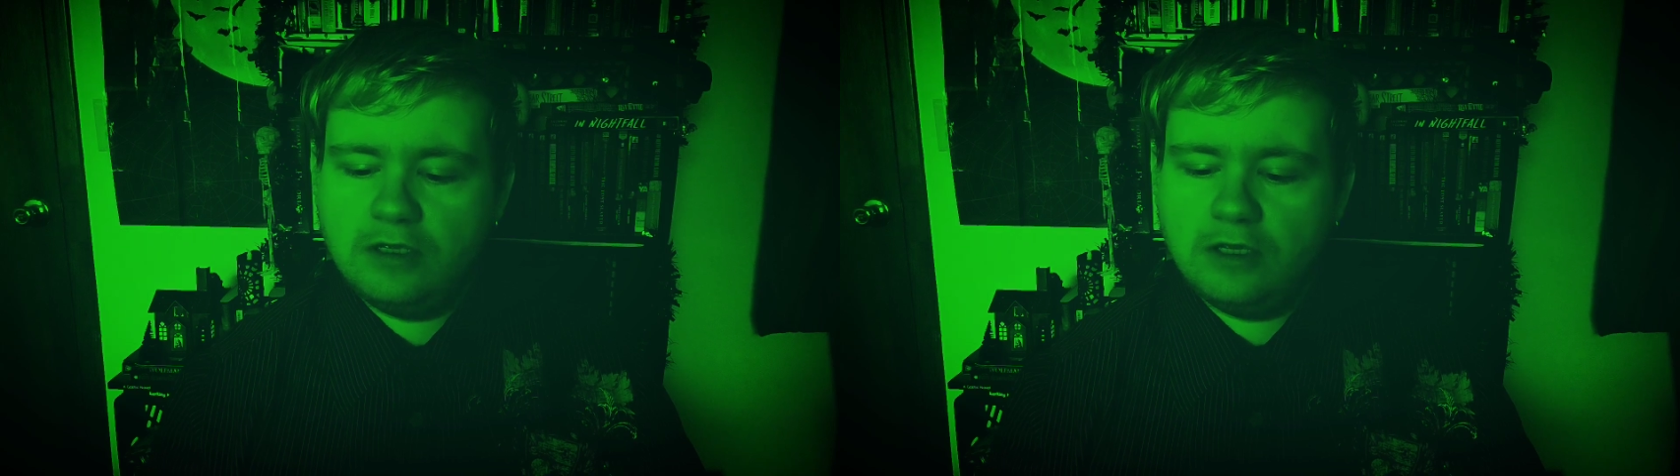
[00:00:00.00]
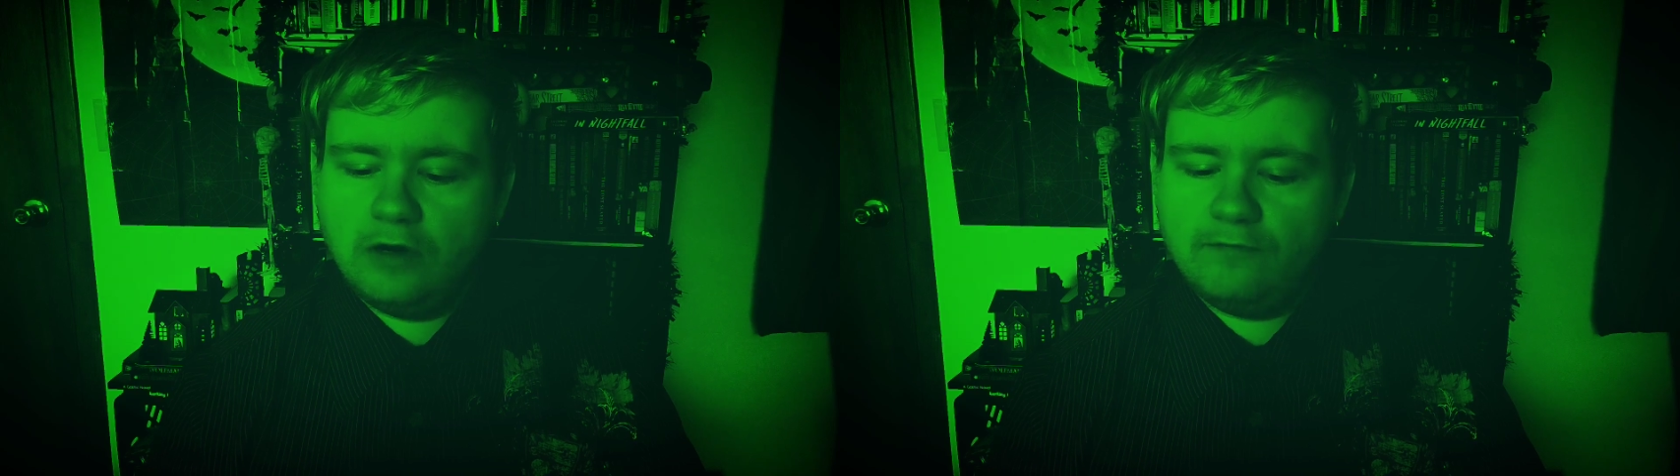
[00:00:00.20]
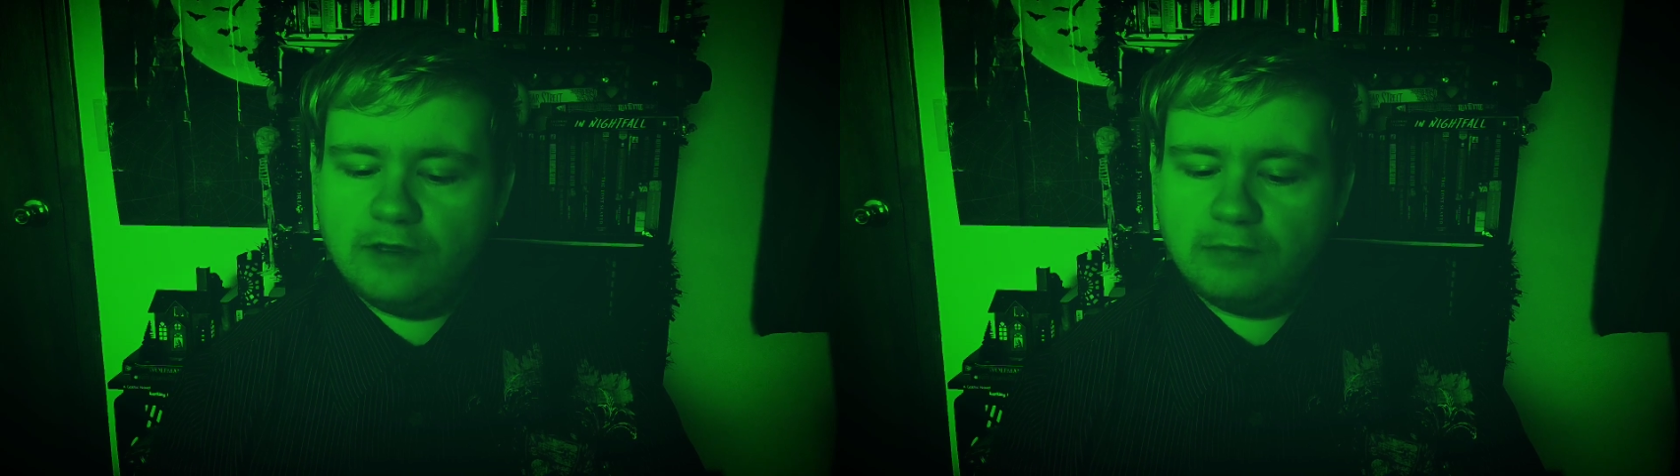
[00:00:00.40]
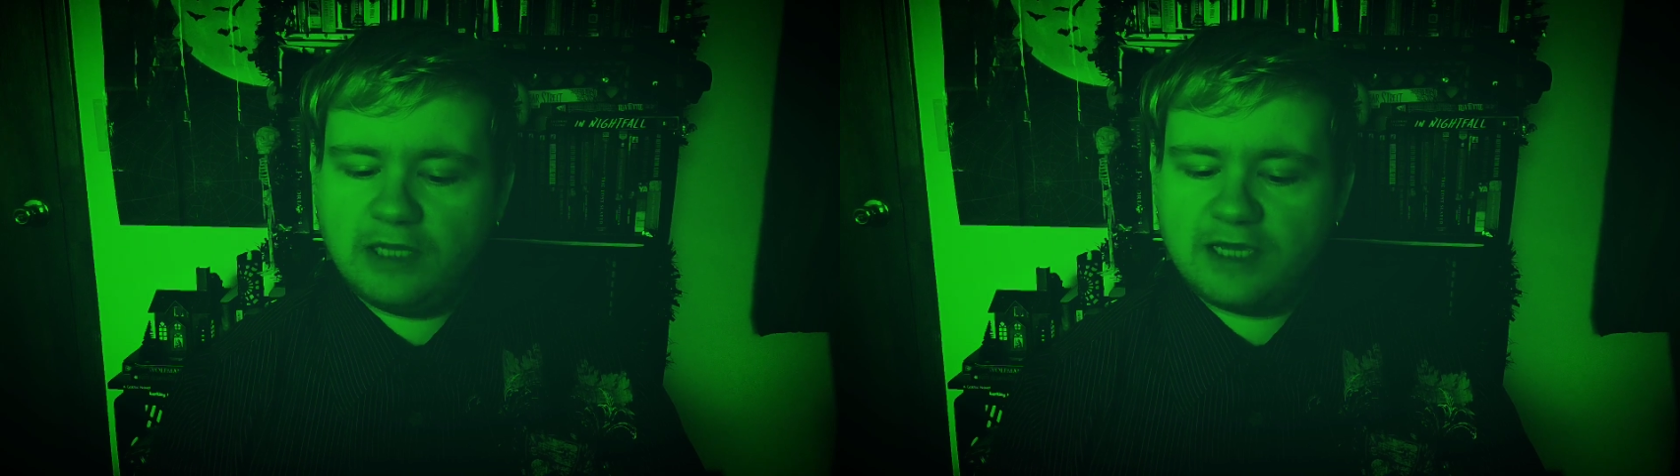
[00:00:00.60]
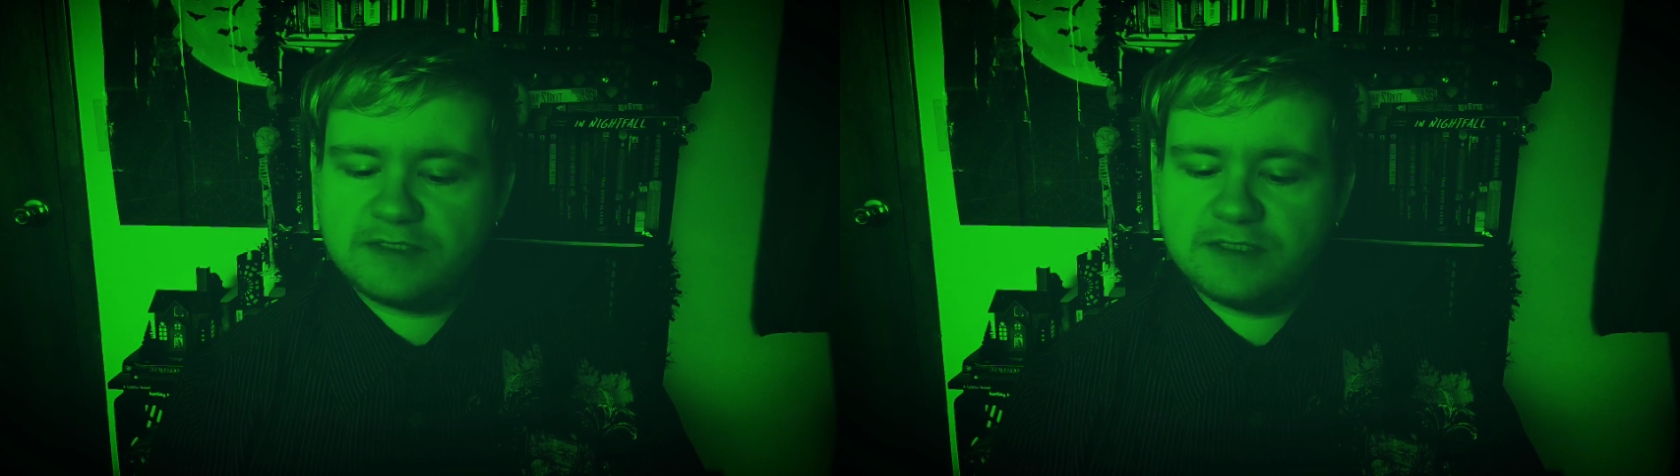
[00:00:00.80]
over the
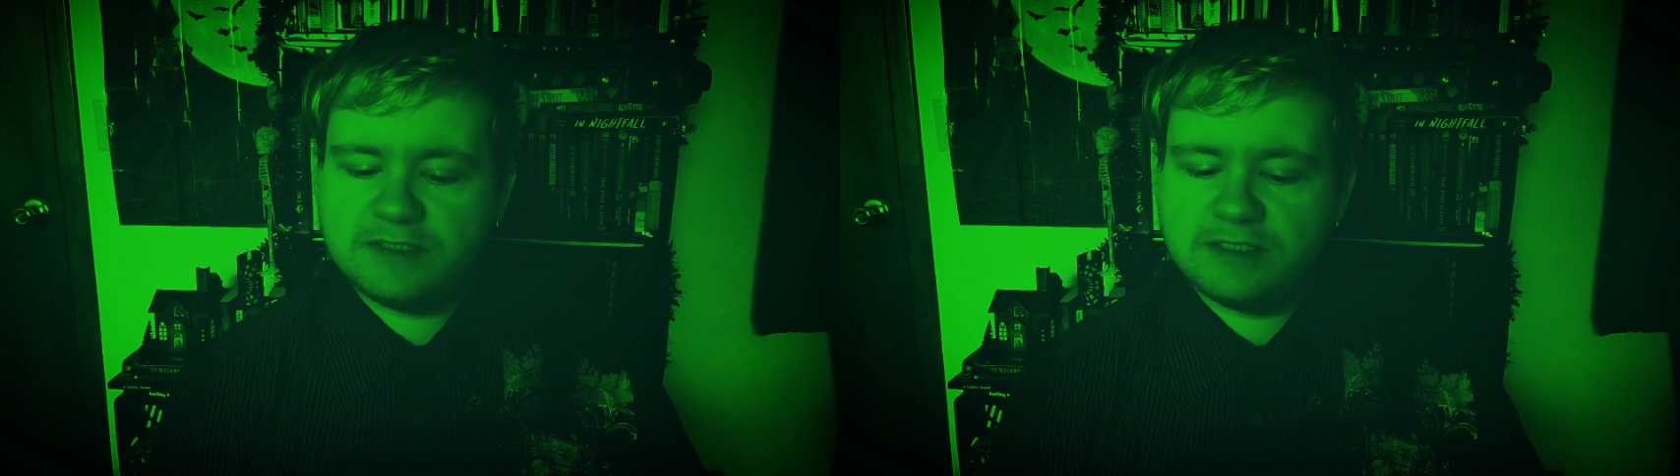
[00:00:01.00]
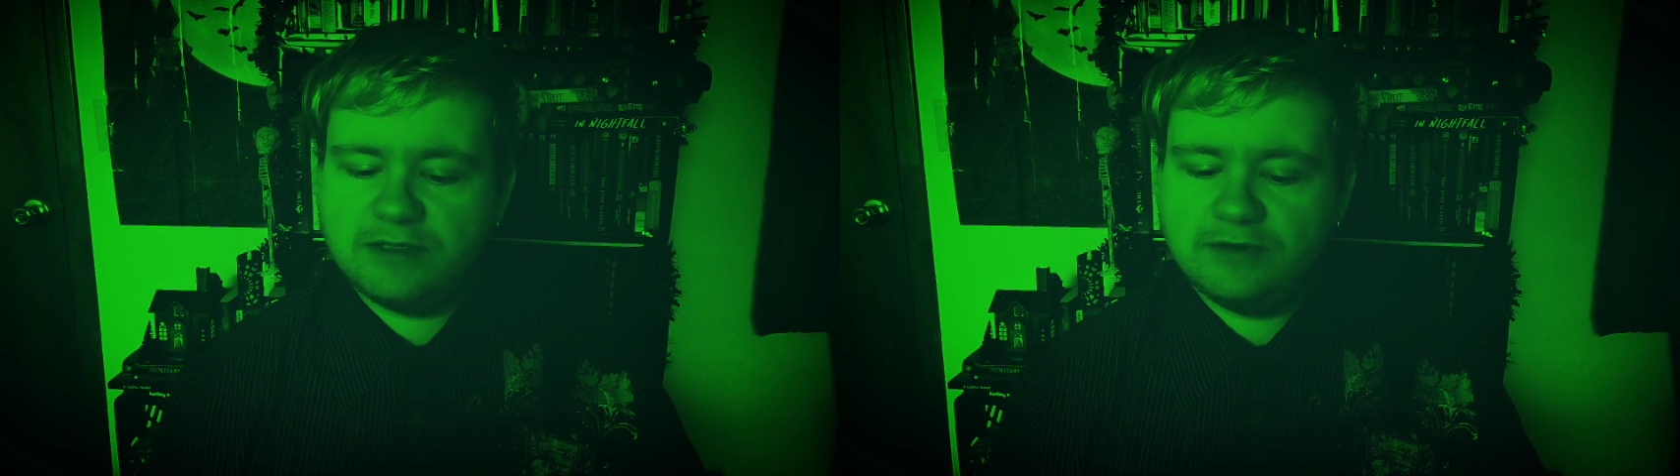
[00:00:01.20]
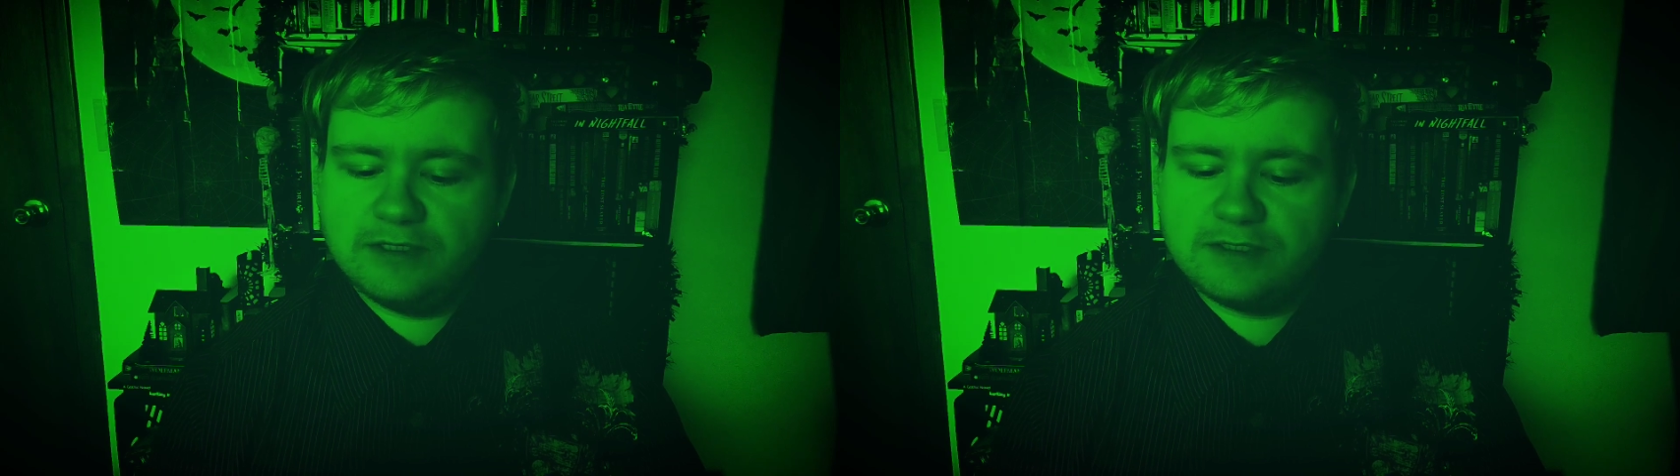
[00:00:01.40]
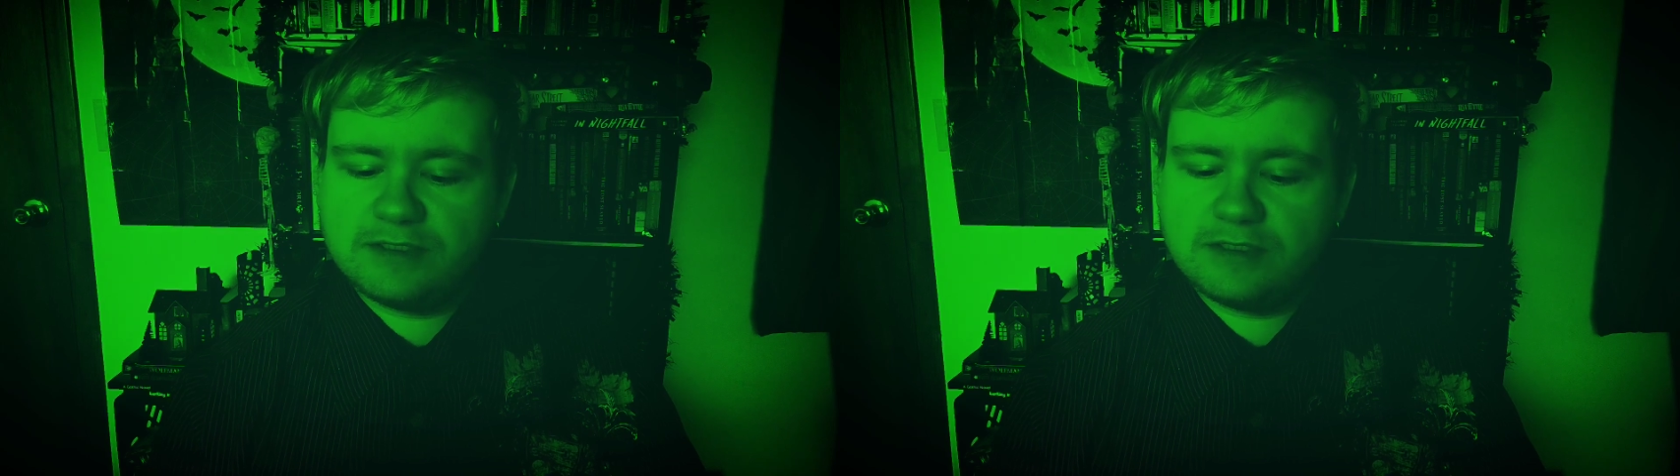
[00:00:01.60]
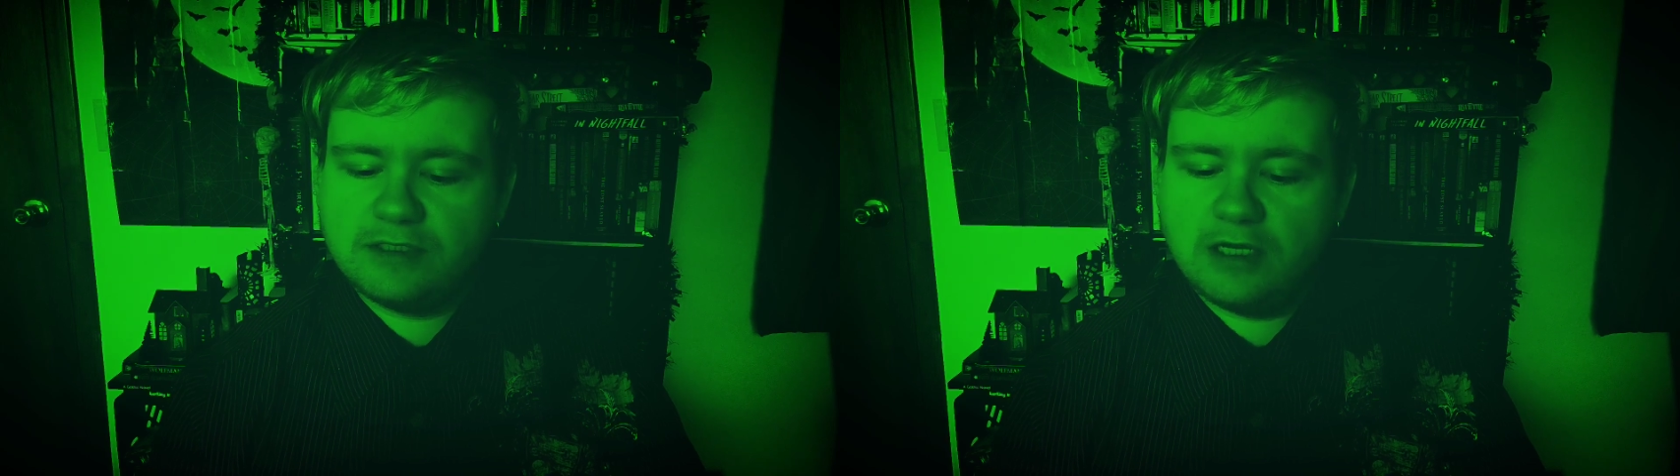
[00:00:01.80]
placid stillness